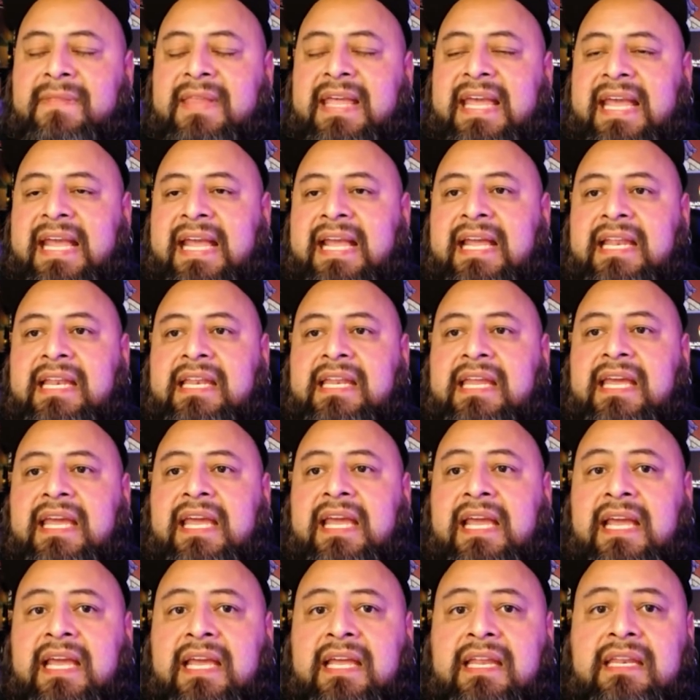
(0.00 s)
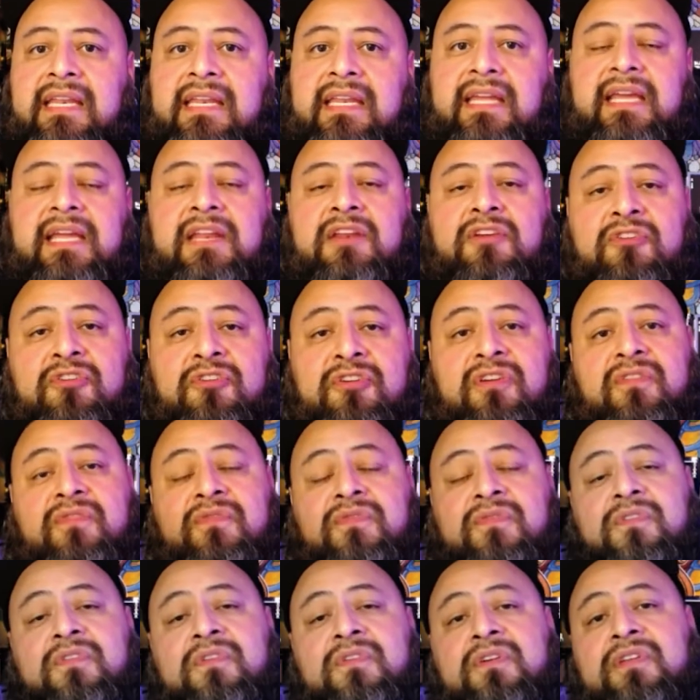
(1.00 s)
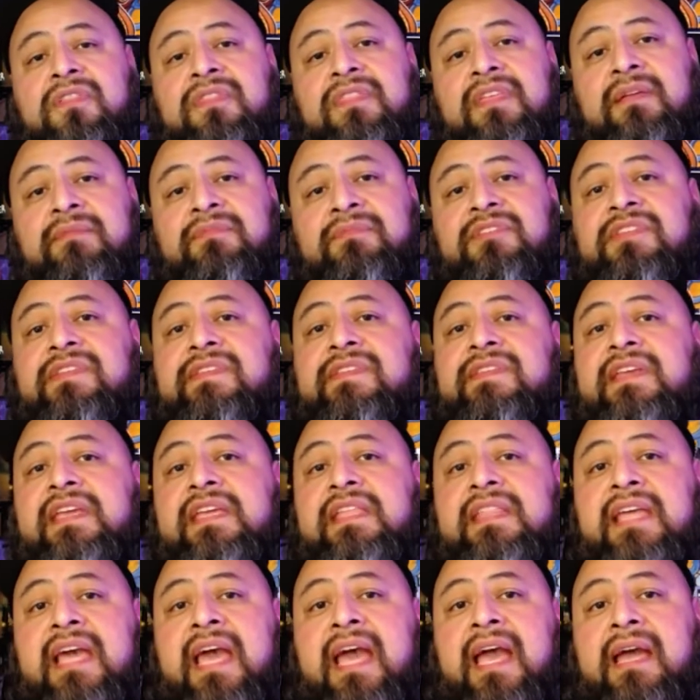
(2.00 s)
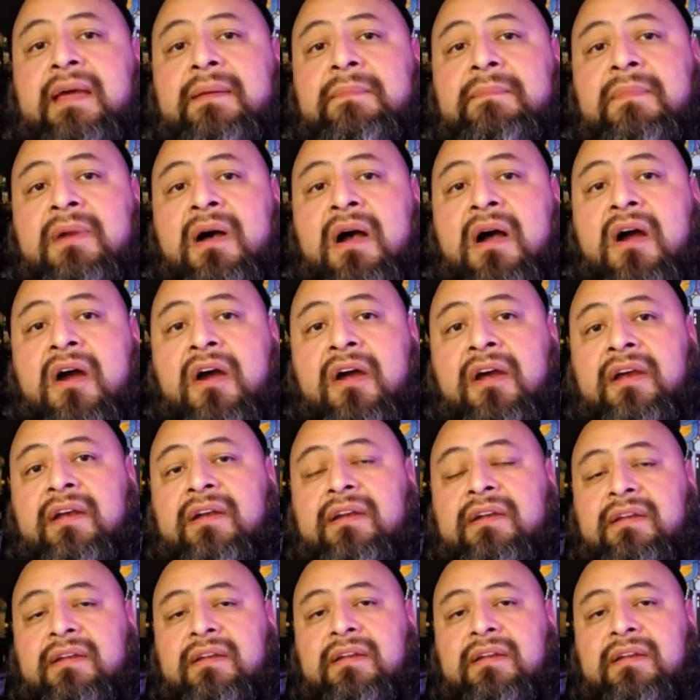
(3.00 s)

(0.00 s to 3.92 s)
and and in order for them to see that my art